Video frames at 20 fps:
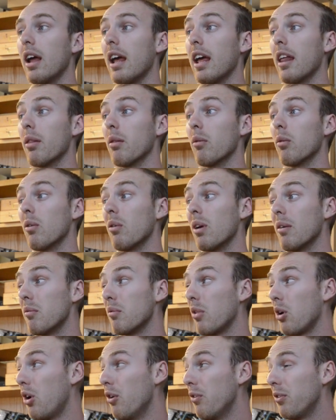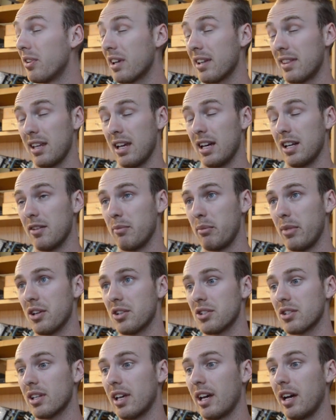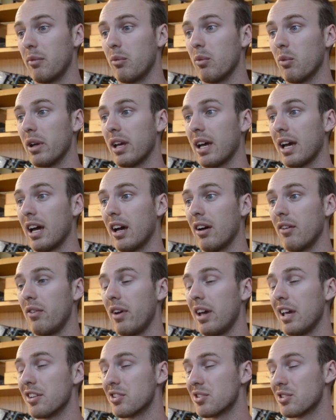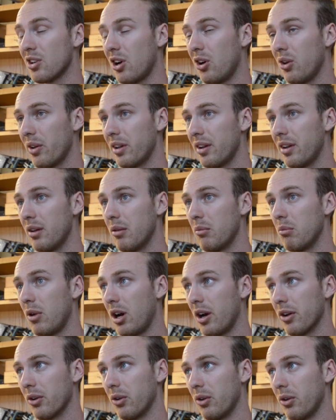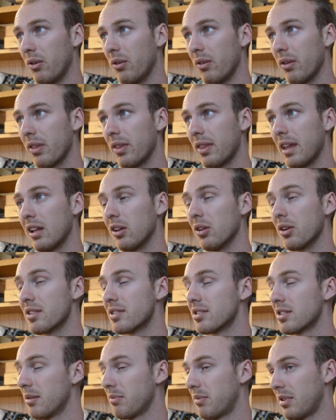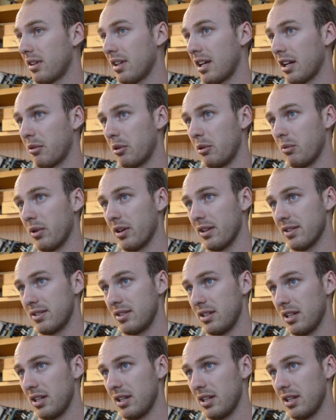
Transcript: And hopefully at the end of MeshLab we have a solid model that looks something like we'd want to